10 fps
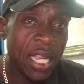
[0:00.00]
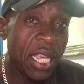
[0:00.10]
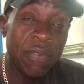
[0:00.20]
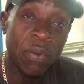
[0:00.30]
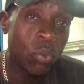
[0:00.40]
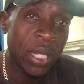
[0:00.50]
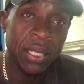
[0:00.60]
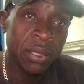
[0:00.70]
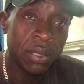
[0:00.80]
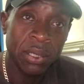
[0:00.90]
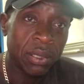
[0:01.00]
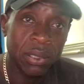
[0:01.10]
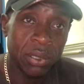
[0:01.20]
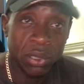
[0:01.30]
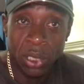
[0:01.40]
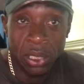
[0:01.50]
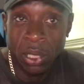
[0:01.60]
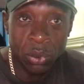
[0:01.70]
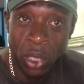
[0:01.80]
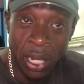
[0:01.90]
Even when
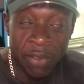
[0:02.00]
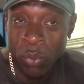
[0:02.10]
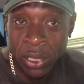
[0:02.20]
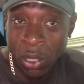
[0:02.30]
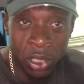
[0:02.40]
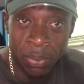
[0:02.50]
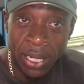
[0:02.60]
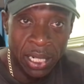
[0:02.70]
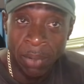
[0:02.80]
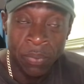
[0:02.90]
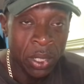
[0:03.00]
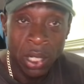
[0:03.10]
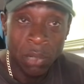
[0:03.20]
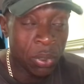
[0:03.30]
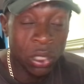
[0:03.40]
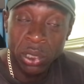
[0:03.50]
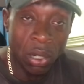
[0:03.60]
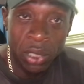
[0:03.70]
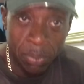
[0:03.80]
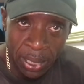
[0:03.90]
Tony Blair comes, because
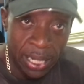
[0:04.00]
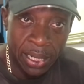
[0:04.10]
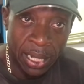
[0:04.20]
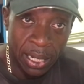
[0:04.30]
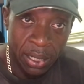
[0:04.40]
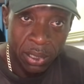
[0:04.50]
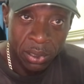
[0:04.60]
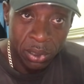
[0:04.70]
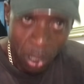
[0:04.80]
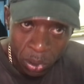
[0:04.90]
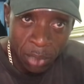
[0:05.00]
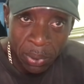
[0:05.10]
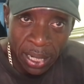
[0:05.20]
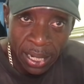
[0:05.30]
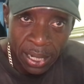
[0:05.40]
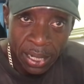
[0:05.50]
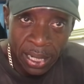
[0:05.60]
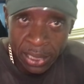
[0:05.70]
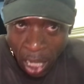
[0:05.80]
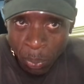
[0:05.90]
Tony Blair
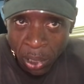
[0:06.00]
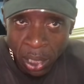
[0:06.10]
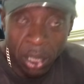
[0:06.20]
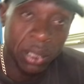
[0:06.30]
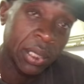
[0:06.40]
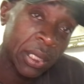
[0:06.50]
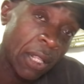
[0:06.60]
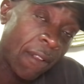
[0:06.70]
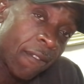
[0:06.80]
is upper class.